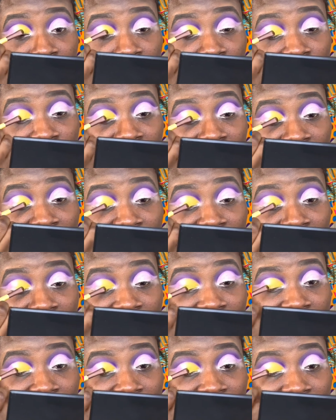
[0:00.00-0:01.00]
what do I call
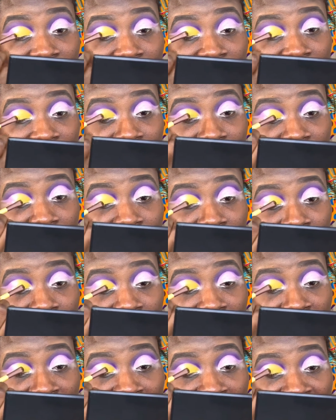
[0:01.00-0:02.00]
it?
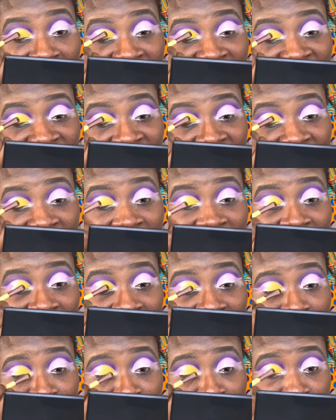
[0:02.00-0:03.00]
A half,
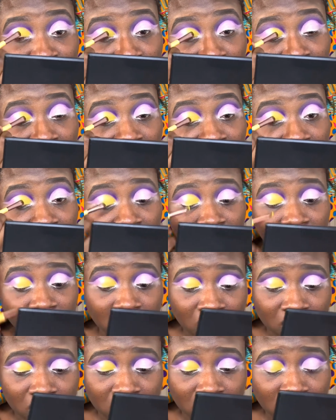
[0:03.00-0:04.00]
but not the inner
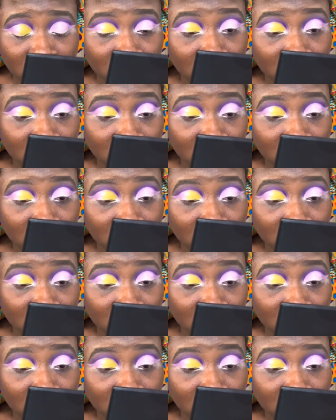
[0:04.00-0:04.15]
corner.